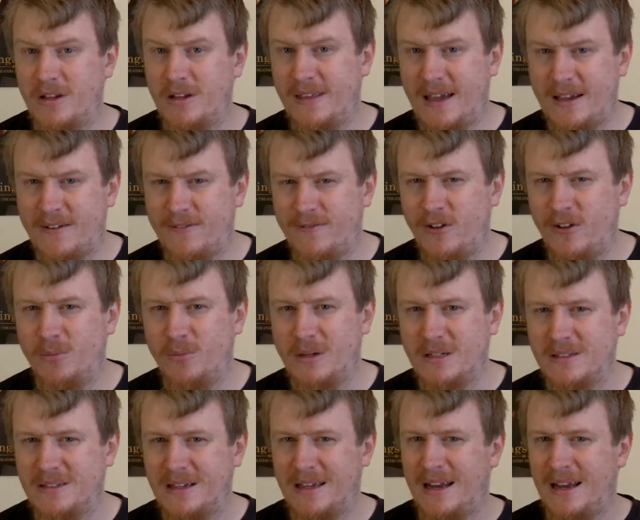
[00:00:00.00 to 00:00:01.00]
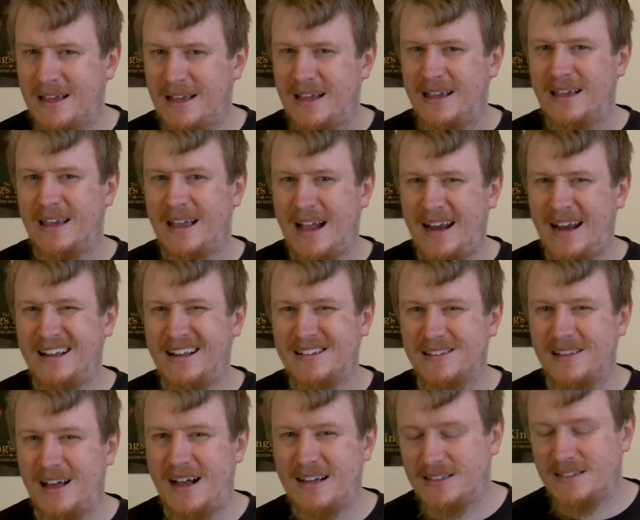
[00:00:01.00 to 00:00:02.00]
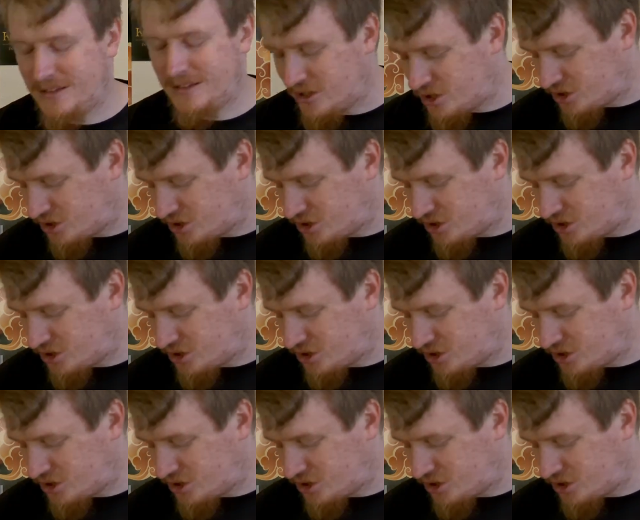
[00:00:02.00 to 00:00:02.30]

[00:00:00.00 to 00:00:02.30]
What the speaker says: to that film. Because again, it kind of gets lost in the